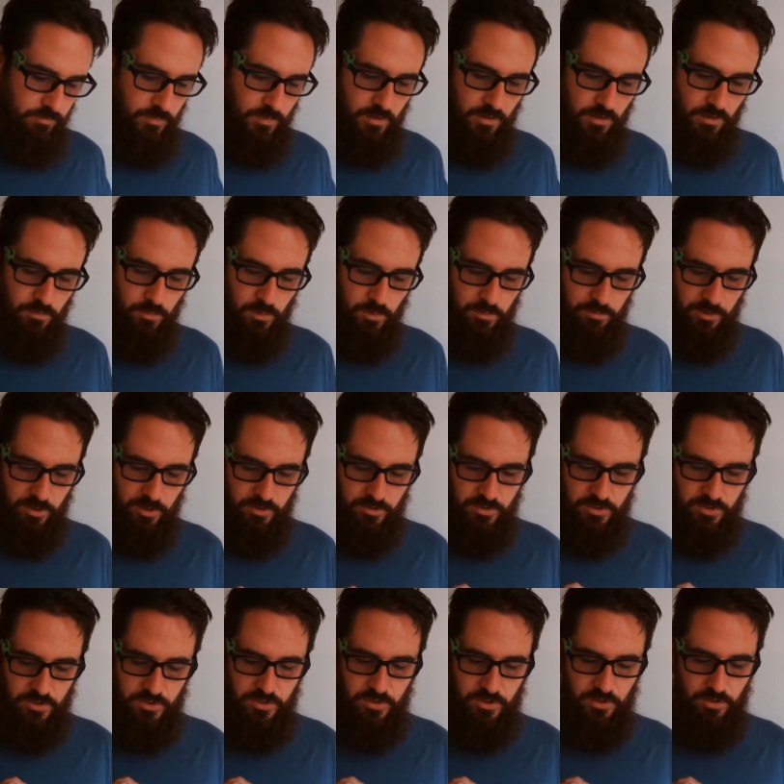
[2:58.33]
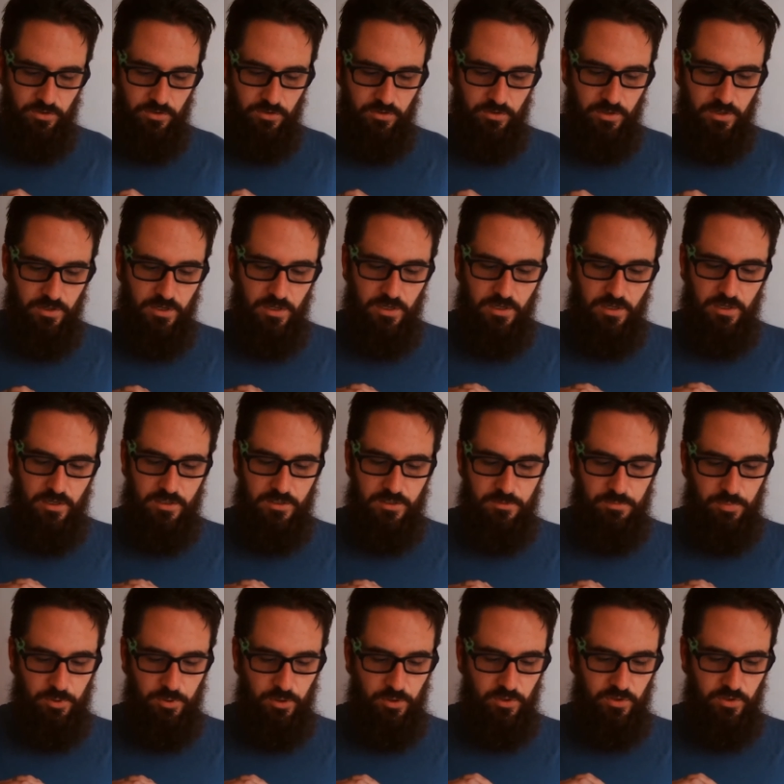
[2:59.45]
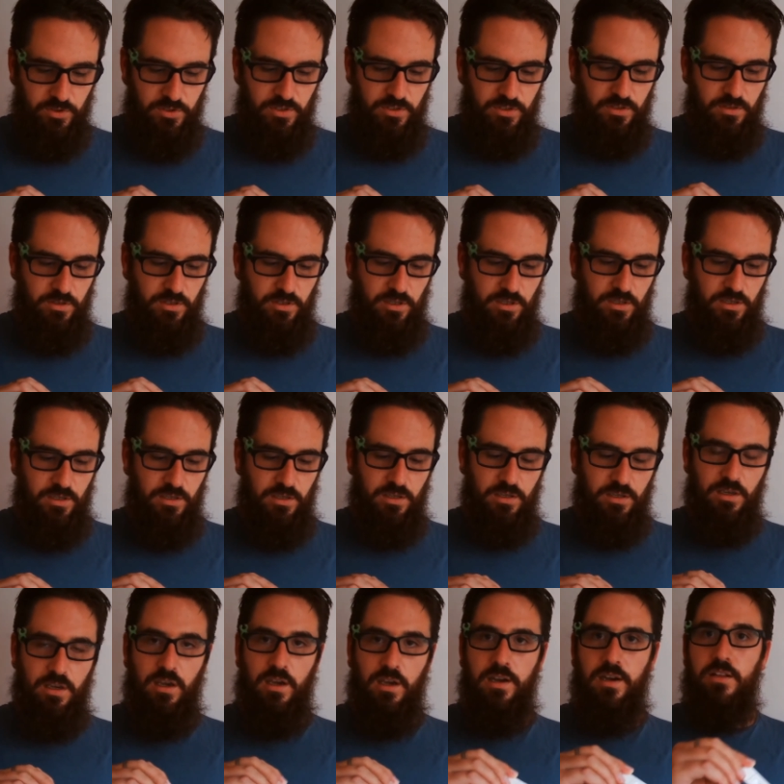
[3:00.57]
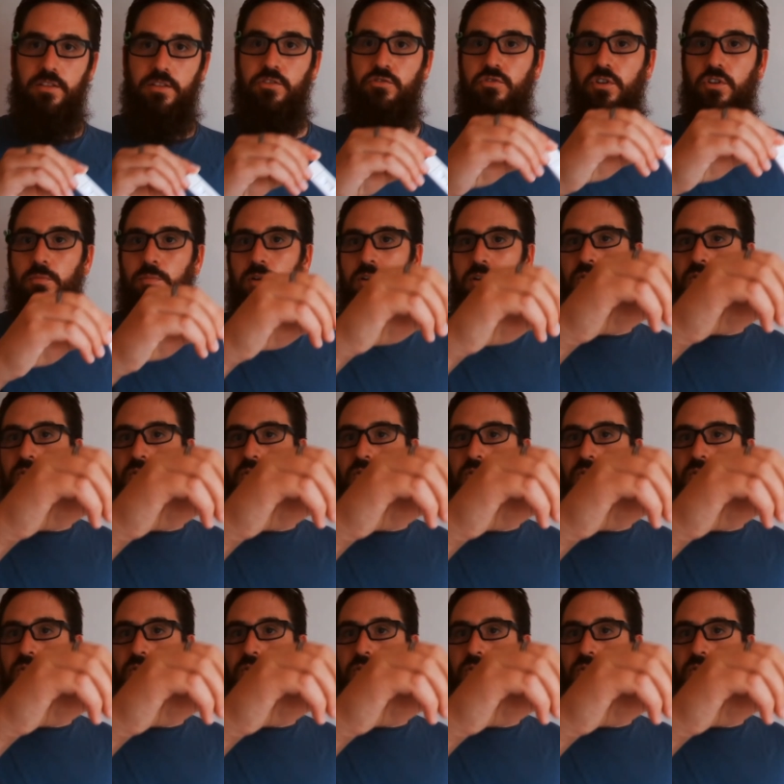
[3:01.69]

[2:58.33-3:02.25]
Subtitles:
And what I'm going to do is put the droplet of